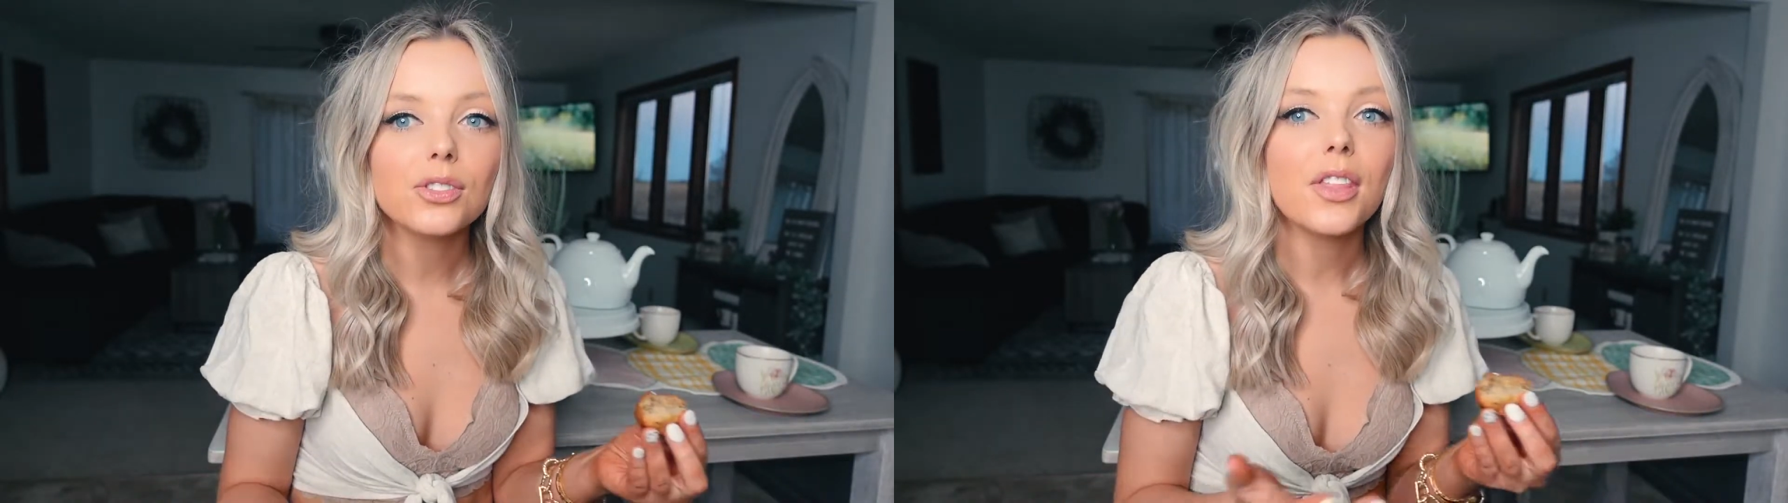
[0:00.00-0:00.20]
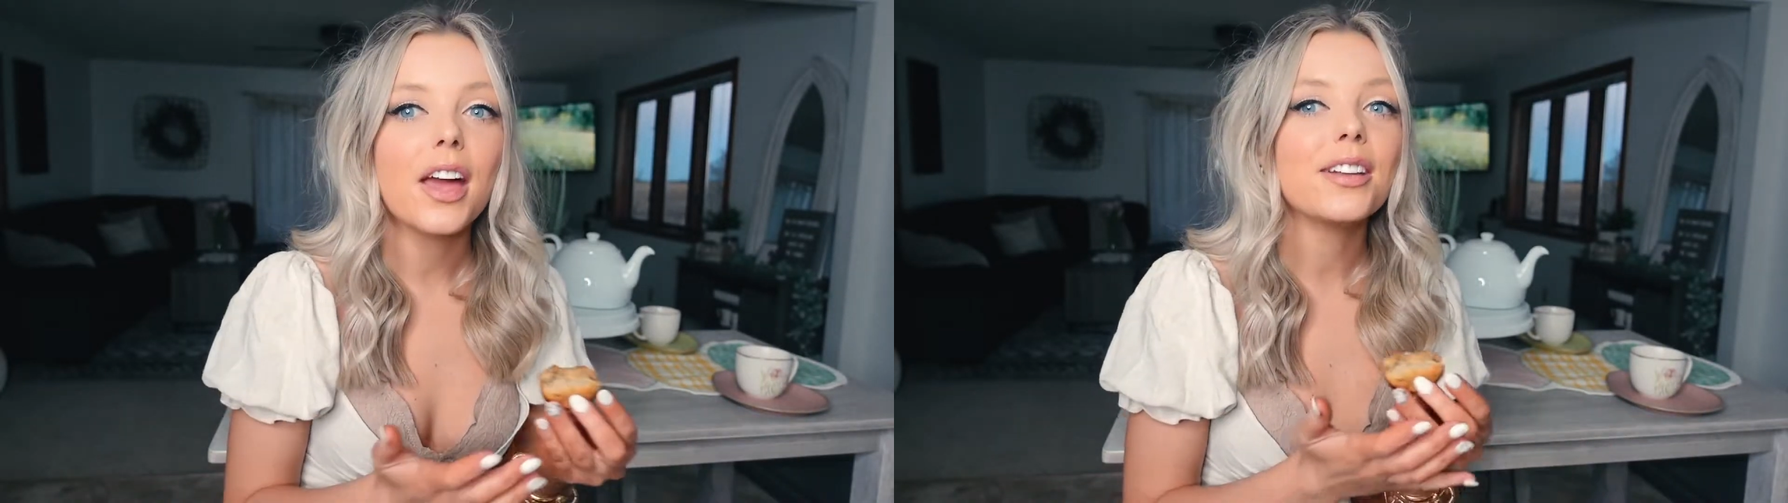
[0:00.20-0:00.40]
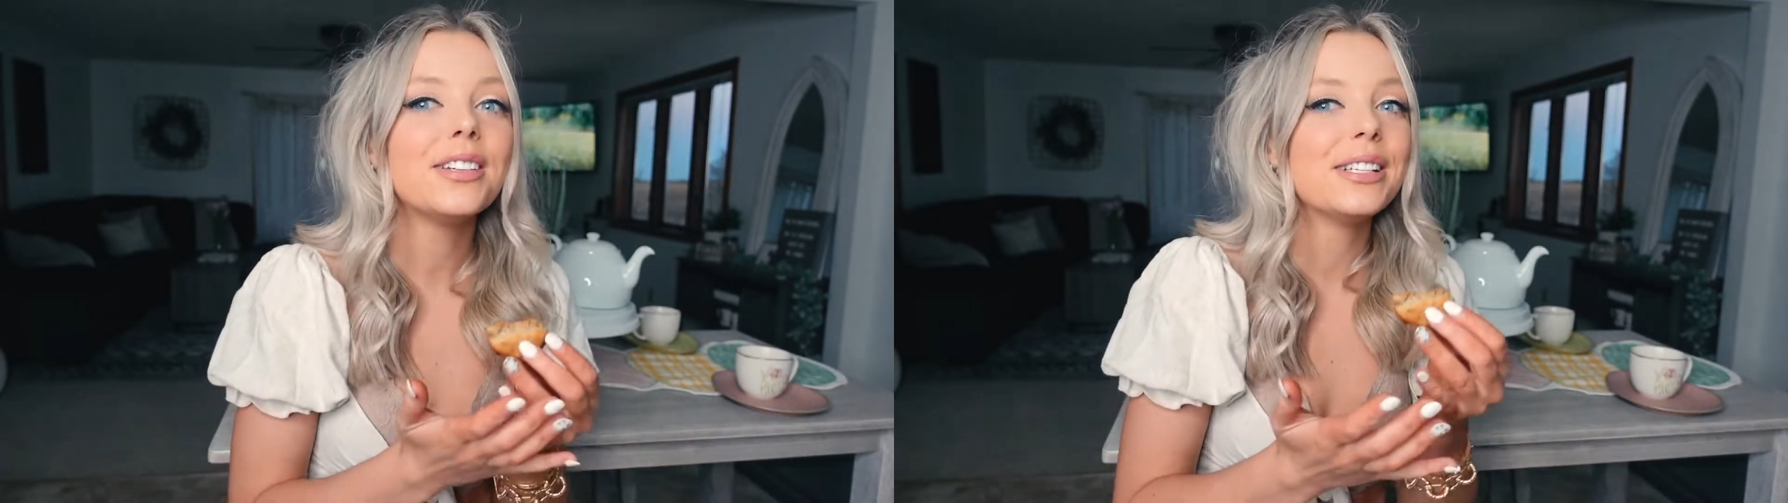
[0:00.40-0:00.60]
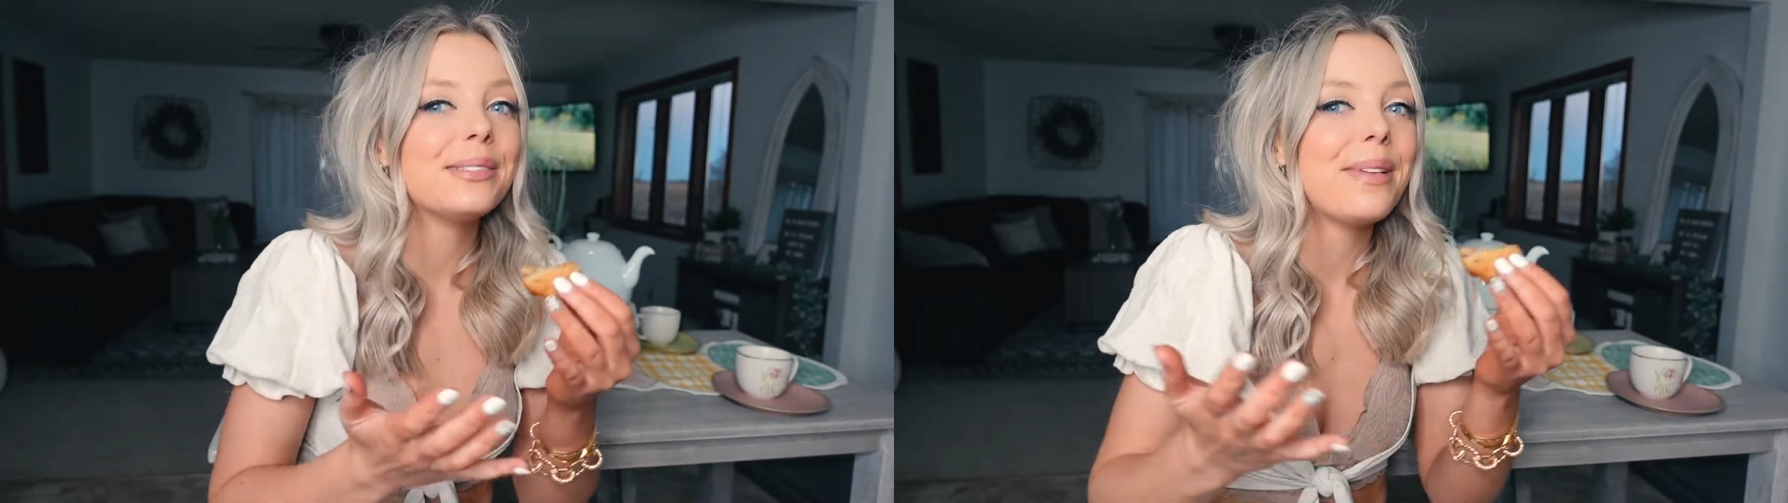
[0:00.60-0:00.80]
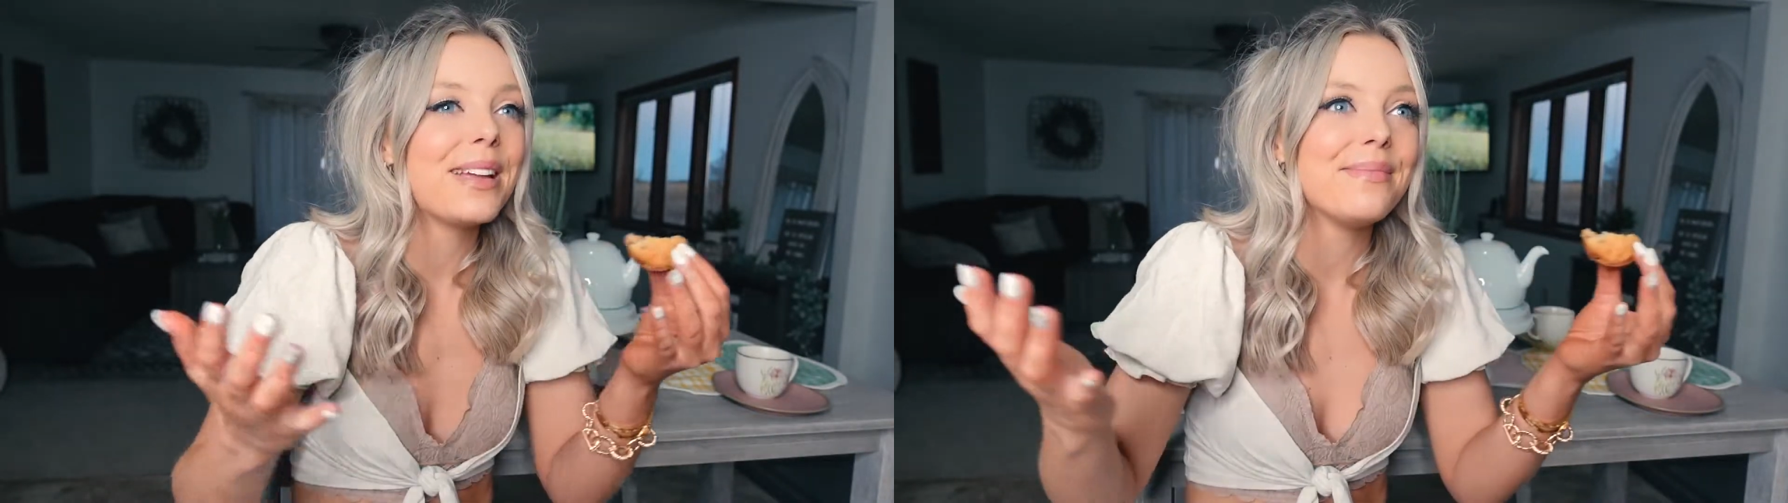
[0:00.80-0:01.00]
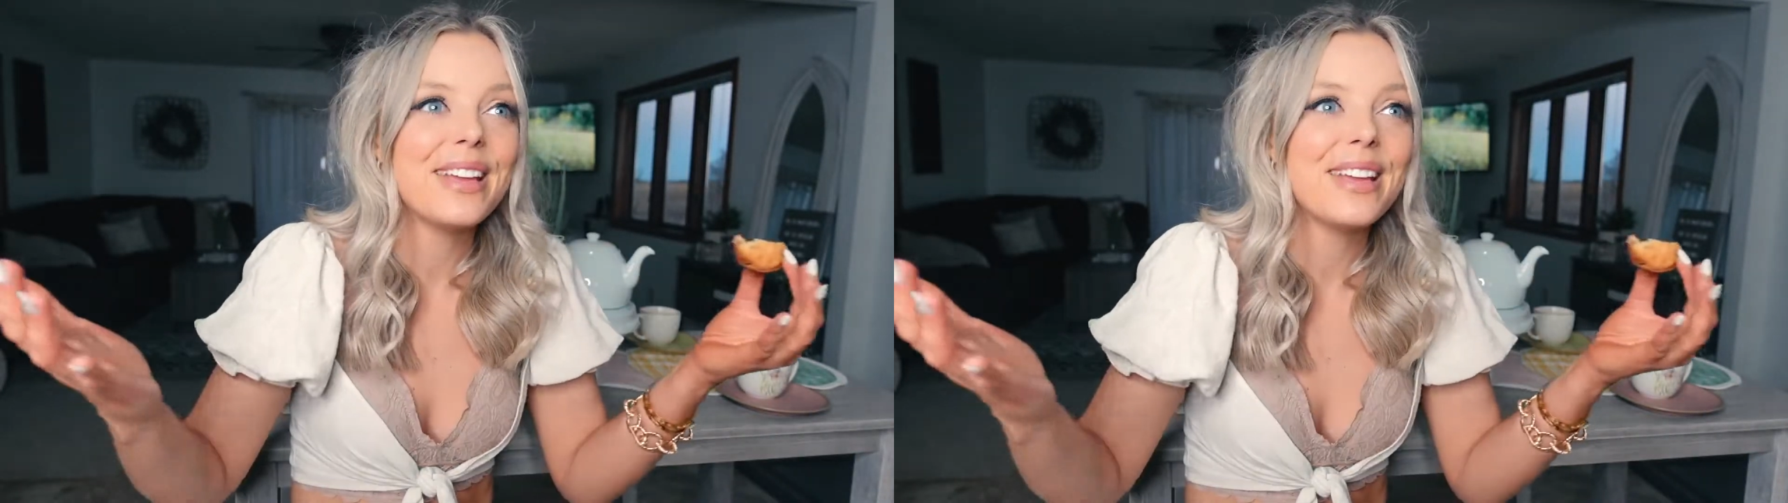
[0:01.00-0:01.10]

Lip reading: so that just made me